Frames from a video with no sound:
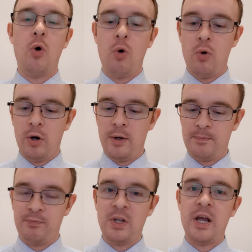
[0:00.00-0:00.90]

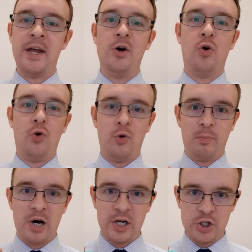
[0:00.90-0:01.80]
or a hole
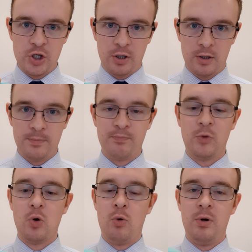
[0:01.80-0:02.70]
puncher.
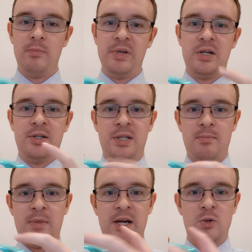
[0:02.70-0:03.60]
Or because it
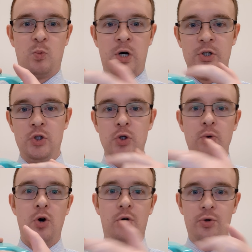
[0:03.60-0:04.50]
makes one, two
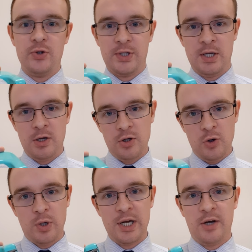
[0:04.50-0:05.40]
holes, you
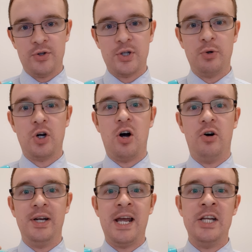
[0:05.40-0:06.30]
can also
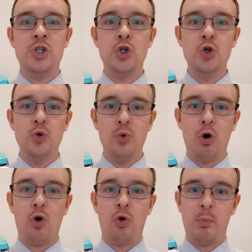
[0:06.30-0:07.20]
call it a
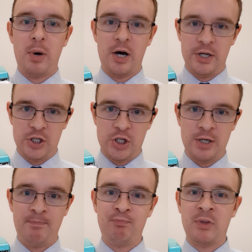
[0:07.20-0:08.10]
two-hole
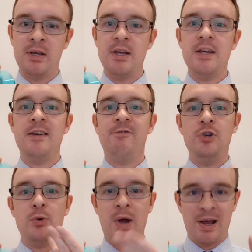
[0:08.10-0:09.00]
punch. If
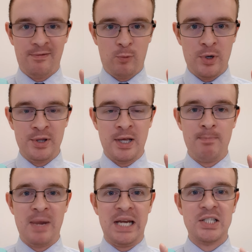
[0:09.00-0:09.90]
you have one
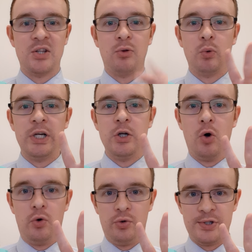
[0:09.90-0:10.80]
that makes three
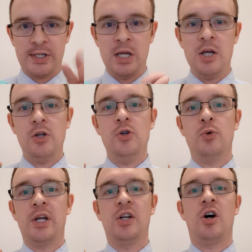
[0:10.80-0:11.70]
holes, you
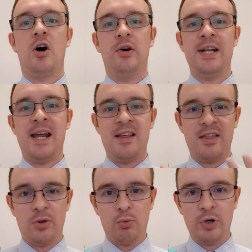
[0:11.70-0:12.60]
can call it a
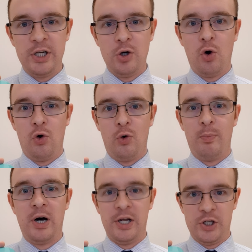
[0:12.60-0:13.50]
three-hole
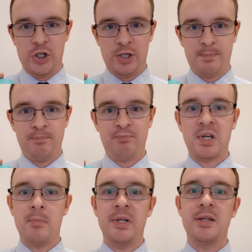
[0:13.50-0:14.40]
punch.
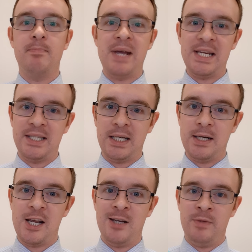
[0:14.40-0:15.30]
But the basic
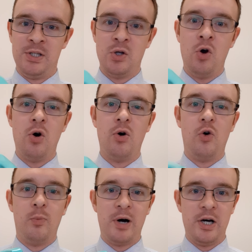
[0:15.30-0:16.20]
name is
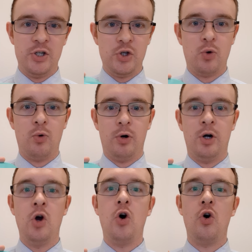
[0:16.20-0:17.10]
hole punch
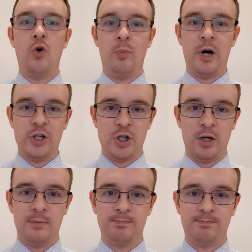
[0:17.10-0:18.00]
or hole
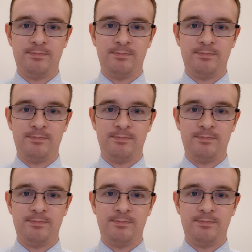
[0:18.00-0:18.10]
puncher.